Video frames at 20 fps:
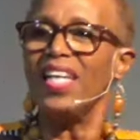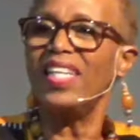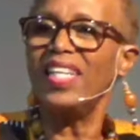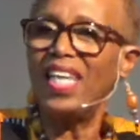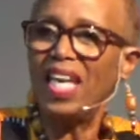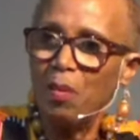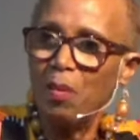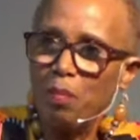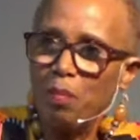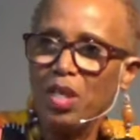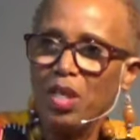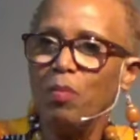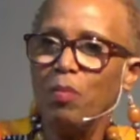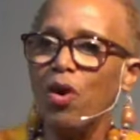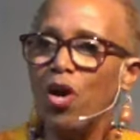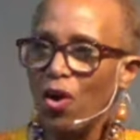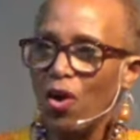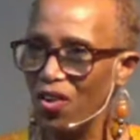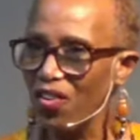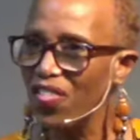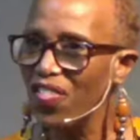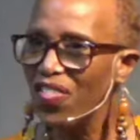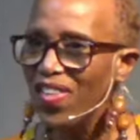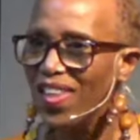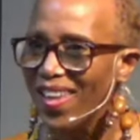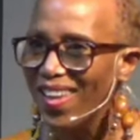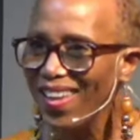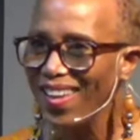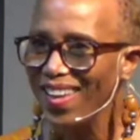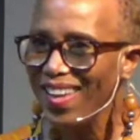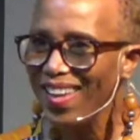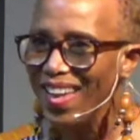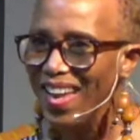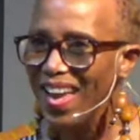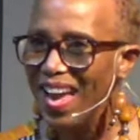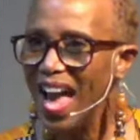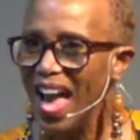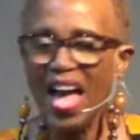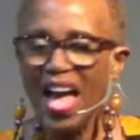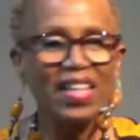can be birthed.
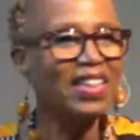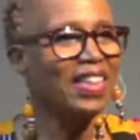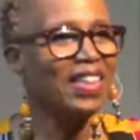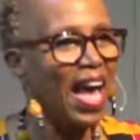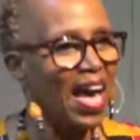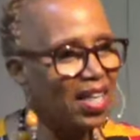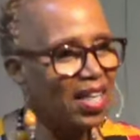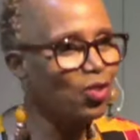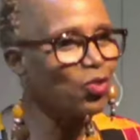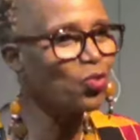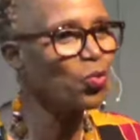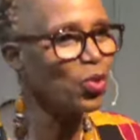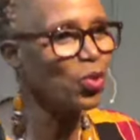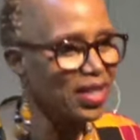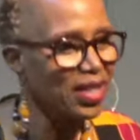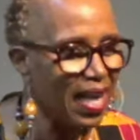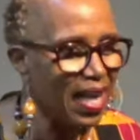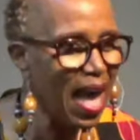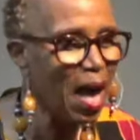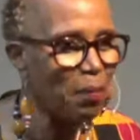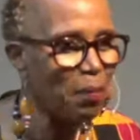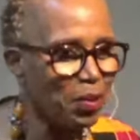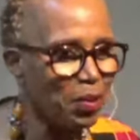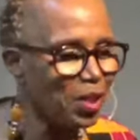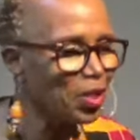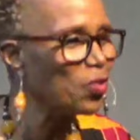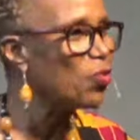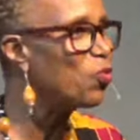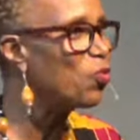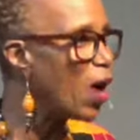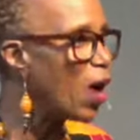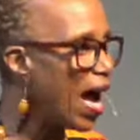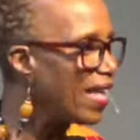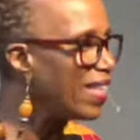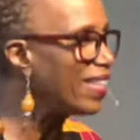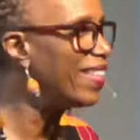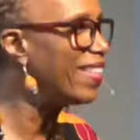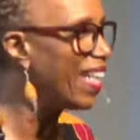And that is what's happening right